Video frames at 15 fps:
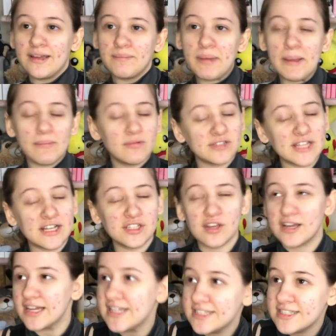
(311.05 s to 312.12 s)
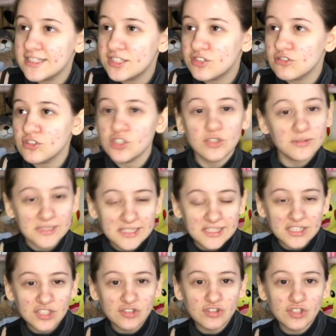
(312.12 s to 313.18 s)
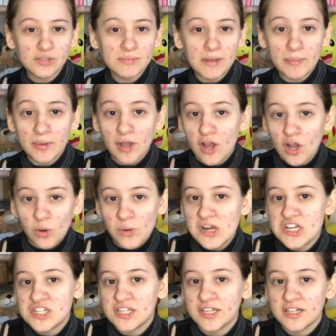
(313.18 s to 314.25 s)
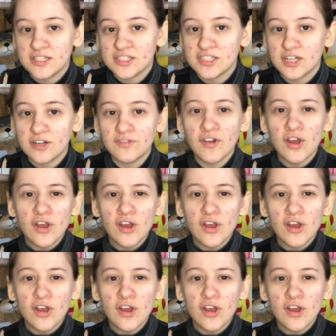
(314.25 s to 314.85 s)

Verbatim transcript: people send her, is this true, is it true, maybe her questioning herself,